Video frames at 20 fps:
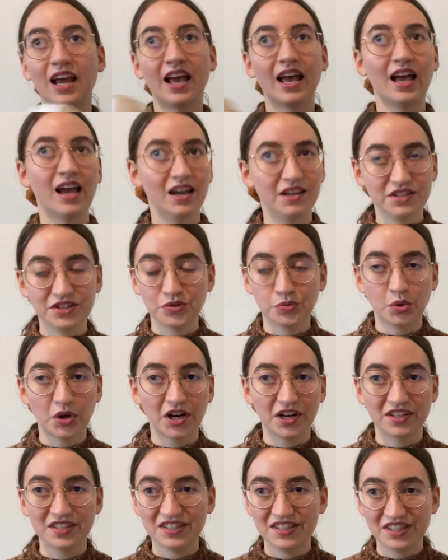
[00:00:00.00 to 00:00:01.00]
anywhere
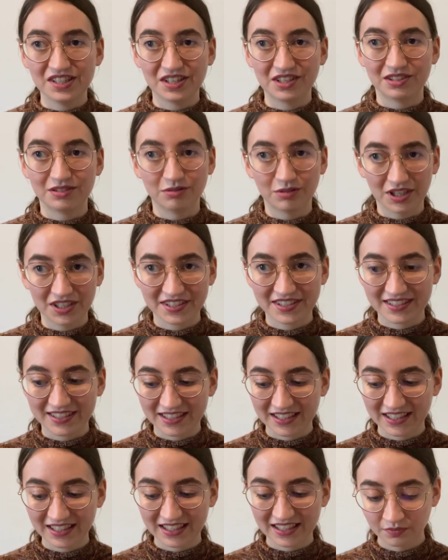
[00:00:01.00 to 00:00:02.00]
near
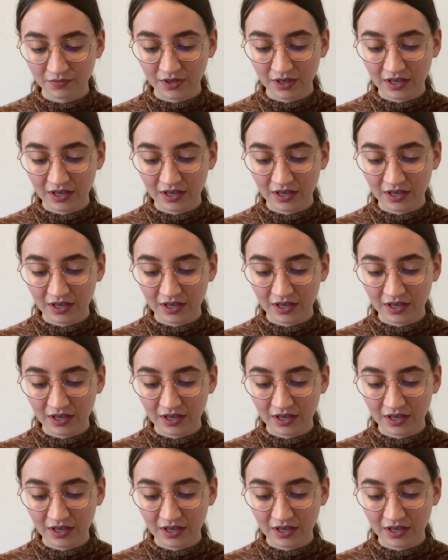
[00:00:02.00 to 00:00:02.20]
rustic.